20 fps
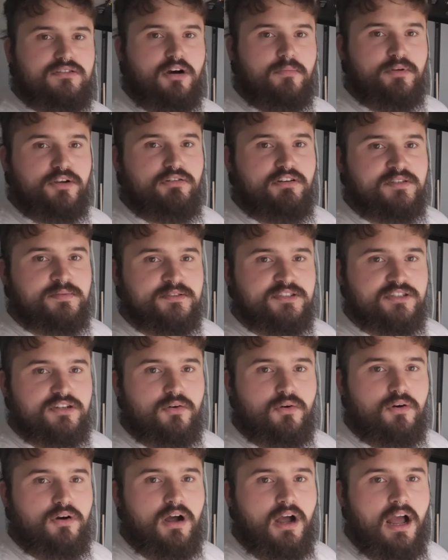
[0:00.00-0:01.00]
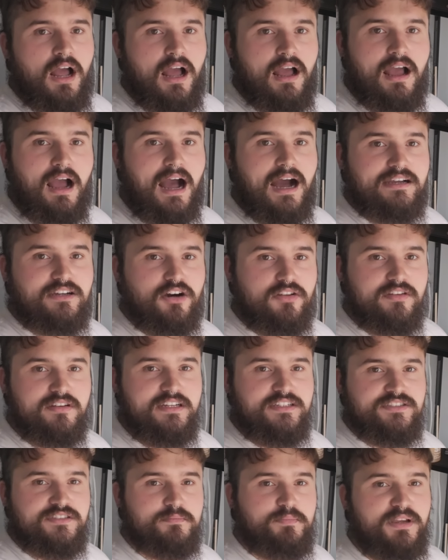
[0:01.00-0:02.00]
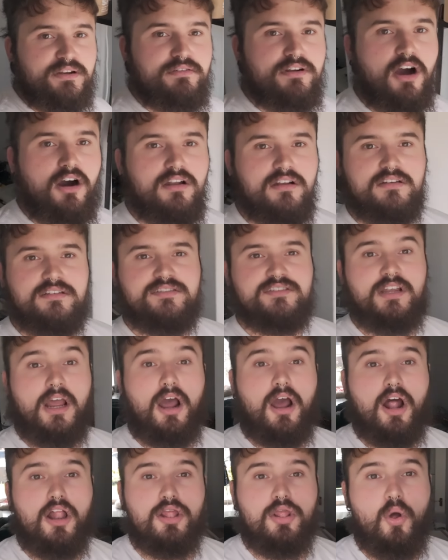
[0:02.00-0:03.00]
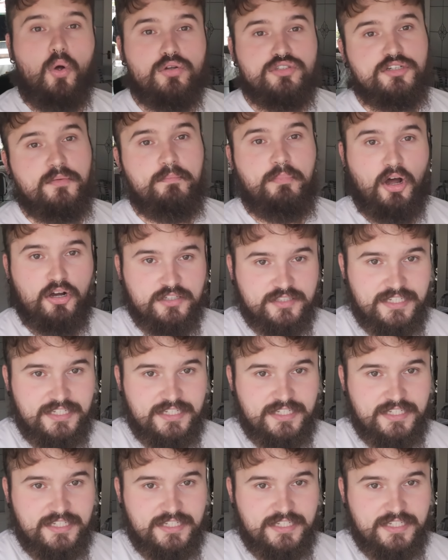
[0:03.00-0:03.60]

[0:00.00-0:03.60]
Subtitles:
couple of Christmases ago, I got the Legions Imperialis launch box